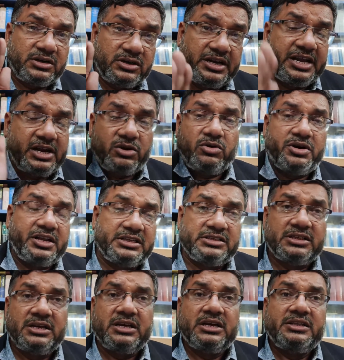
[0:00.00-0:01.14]
legal notice,
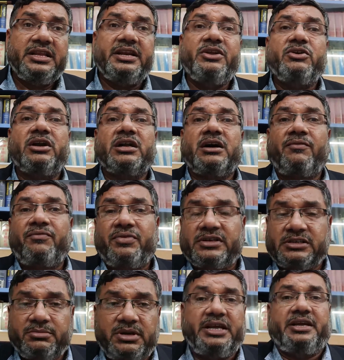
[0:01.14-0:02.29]
then you can
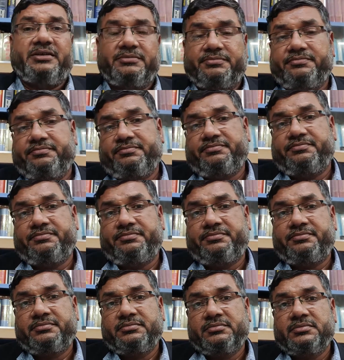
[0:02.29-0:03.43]
comfortably
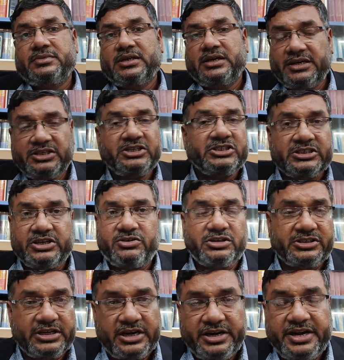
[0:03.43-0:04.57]
register your
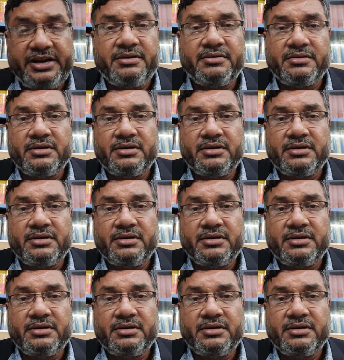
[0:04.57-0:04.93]
sale deed.